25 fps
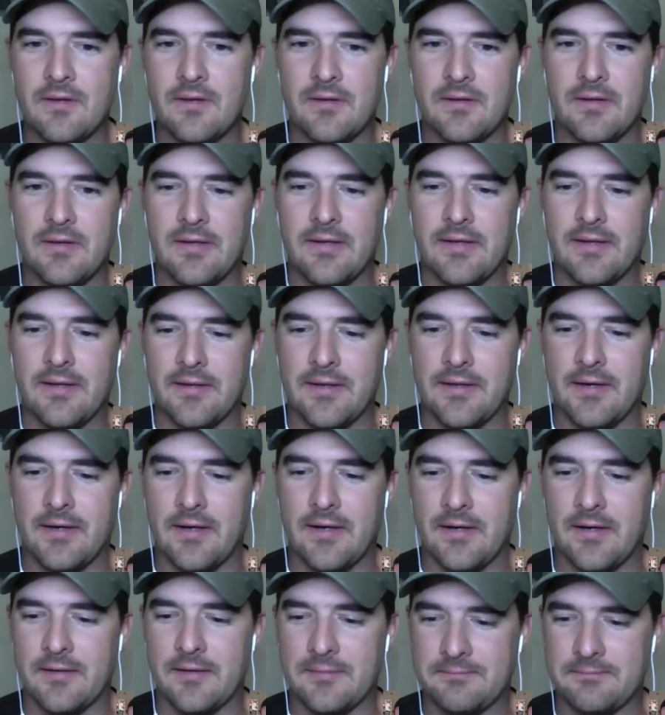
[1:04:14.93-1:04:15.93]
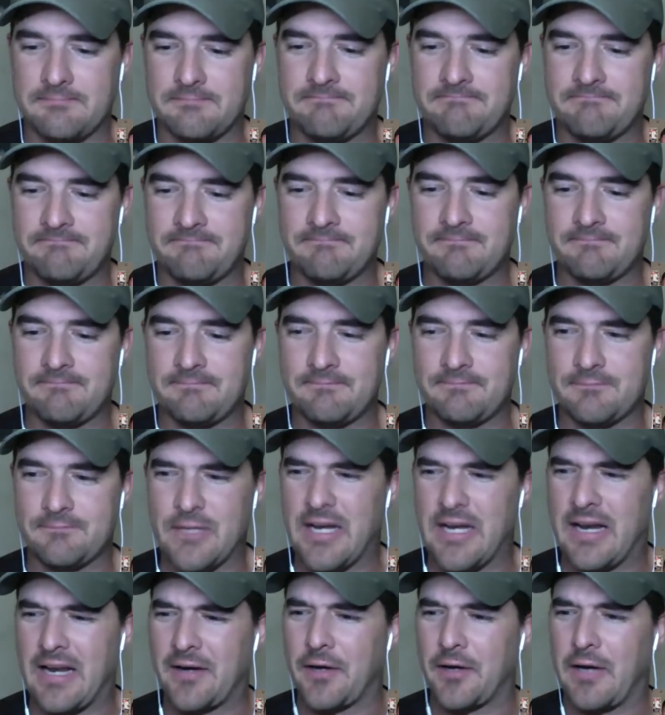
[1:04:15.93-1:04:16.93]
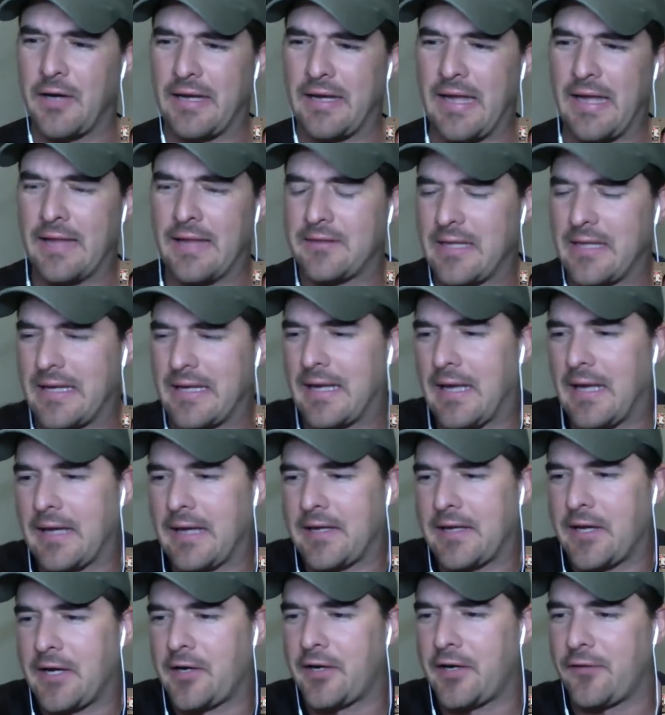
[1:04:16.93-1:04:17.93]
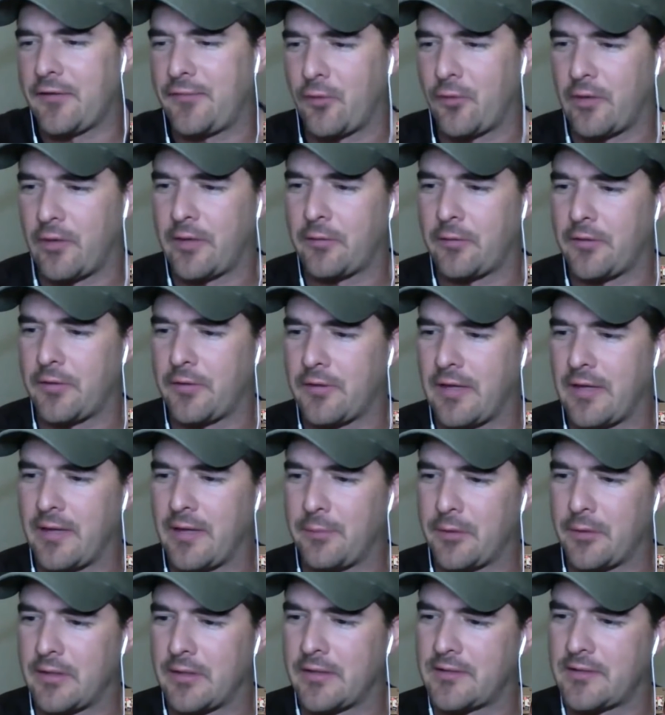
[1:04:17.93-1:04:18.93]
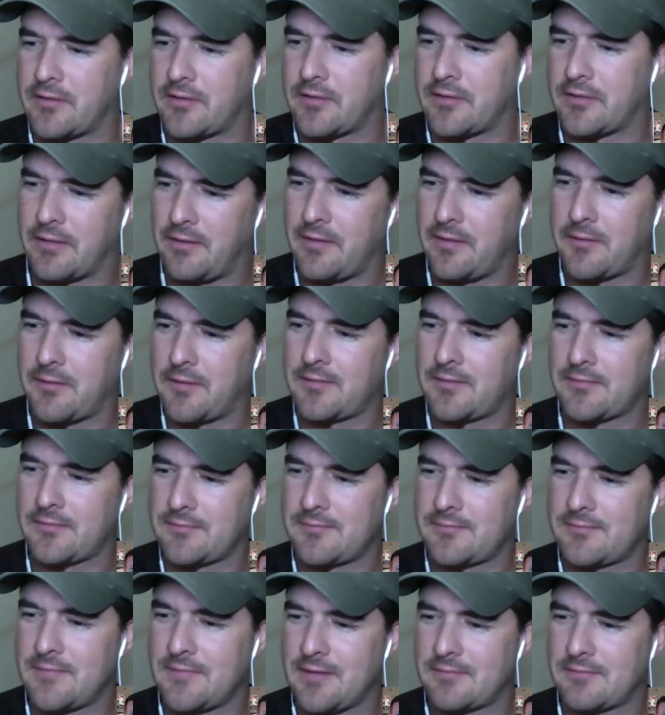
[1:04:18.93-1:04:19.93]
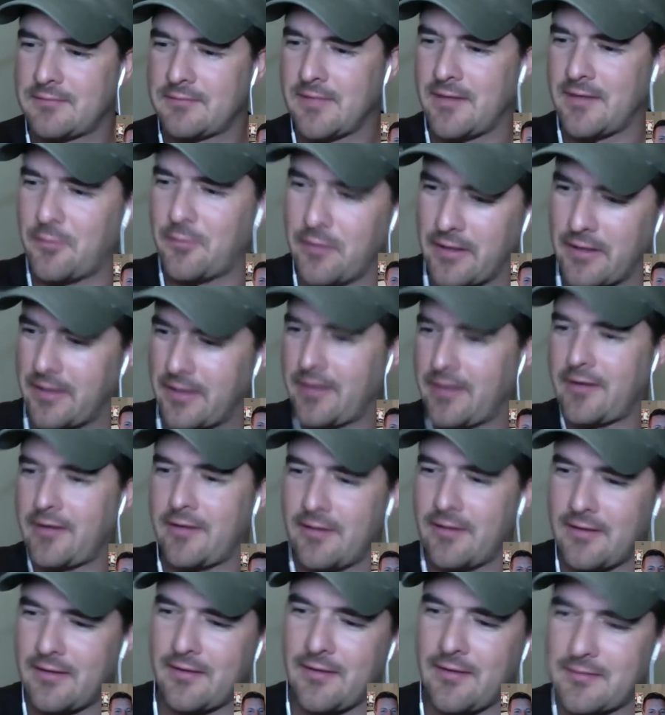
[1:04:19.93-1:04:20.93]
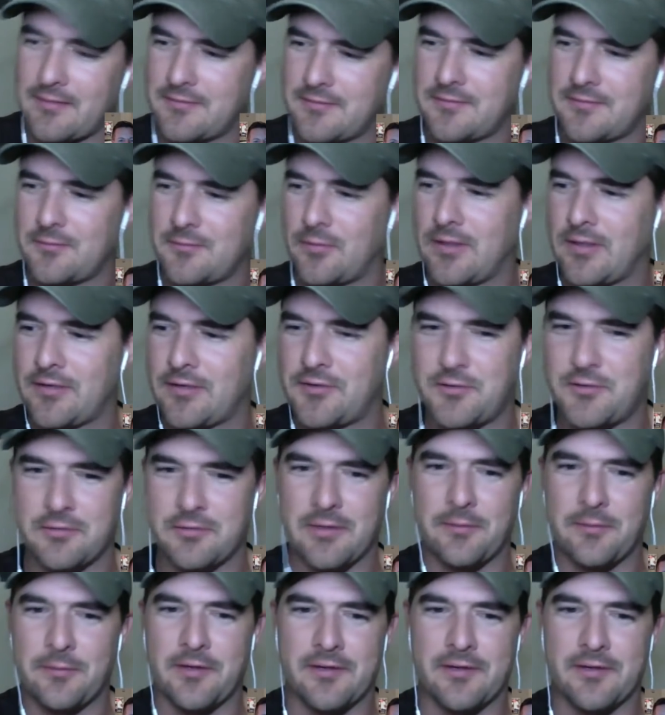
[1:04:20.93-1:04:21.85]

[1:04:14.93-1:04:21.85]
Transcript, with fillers: And uh, but I don't know. I, I like I, I, carry a 40 with a lot of bullets, so like oh well, that's kind of what I carried. On. Uh, that's why I shoot limited.